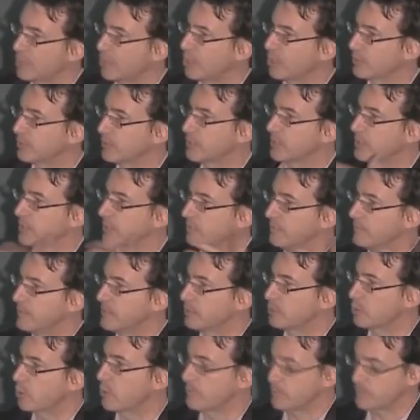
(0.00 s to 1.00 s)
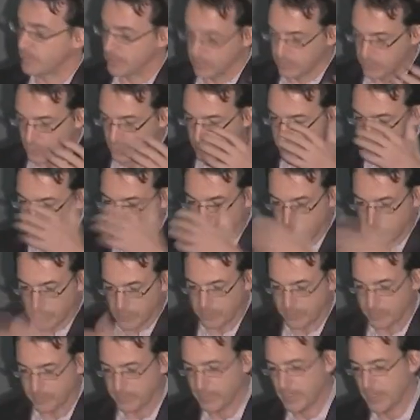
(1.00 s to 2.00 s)
in the trees or not? Did they live in
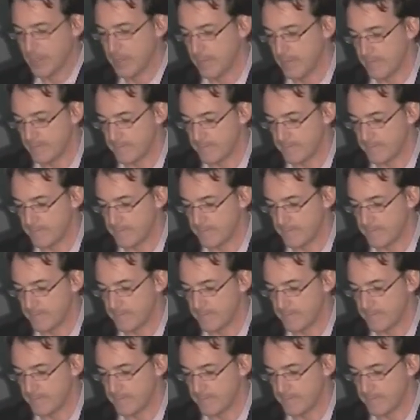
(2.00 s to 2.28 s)
Ethiopia